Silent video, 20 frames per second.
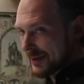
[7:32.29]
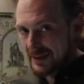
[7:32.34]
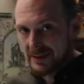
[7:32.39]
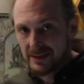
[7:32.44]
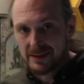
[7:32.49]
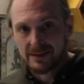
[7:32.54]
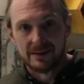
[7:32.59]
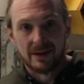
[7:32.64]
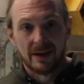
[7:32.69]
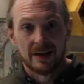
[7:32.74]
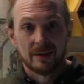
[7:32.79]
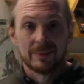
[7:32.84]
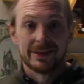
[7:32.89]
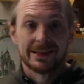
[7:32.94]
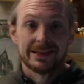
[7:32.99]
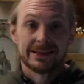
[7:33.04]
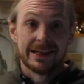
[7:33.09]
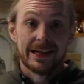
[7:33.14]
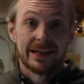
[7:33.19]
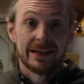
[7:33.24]
This is not a
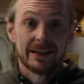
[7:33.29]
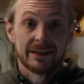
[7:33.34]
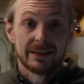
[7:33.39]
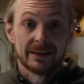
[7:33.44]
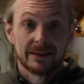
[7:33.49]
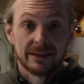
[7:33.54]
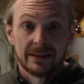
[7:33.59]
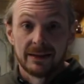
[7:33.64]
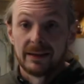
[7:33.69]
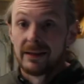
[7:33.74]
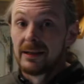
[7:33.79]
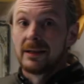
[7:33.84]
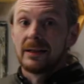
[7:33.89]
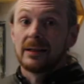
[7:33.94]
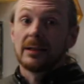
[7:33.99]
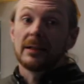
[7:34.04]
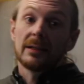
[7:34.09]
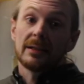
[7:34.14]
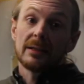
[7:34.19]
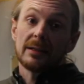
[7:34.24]
mistake.
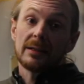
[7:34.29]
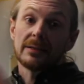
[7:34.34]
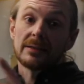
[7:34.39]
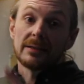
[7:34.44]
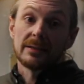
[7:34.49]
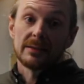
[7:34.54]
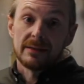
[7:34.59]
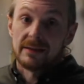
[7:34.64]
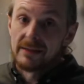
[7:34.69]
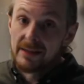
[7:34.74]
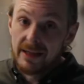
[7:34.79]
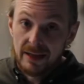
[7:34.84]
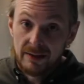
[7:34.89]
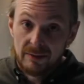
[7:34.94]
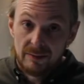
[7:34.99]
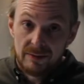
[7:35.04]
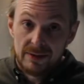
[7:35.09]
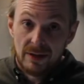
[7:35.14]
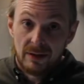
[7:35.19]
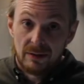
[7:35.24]
This is the
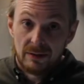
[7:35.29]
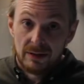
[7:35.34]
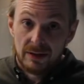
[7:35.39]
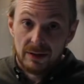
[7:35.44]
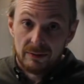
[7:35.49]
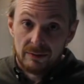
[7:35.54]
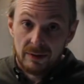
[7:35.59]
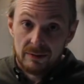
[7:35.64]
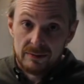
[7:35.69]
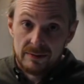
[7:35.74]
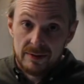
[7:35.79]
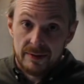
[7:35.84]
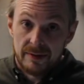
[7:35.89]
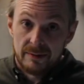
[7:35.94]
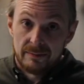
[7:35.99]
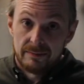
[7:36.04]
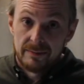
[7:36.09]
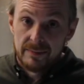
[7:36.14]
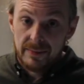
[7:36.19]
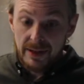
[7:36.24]
next result, Clairaut's
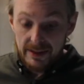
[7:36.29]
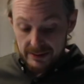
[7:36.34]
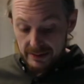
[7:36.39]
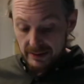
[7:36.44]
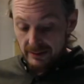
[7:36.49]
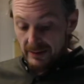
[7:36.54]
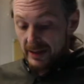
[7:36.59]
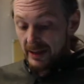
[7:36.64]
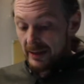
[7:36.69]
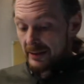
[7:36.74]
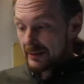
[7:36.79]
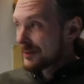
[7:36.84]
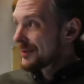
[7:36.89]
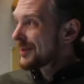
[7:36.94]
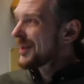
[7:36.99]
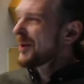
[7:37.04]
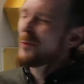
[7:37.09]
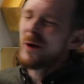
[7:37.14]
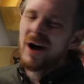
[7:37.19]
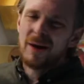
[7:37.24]
theorem. Let's do that.
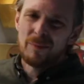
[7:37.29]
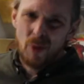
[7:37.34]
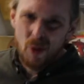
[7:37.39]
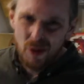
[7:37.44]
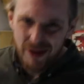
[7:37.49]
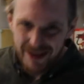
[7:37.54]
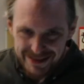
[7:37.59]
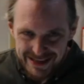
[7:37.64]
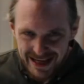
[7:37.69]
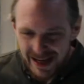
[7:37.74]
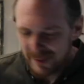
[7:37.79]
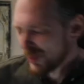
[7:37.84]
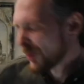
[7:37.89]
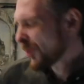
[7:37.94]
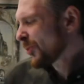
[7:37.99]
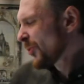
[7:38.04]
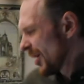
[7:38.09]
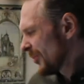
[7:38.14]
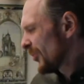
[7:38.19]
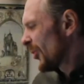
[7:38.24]
One more
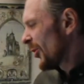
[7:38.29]
example.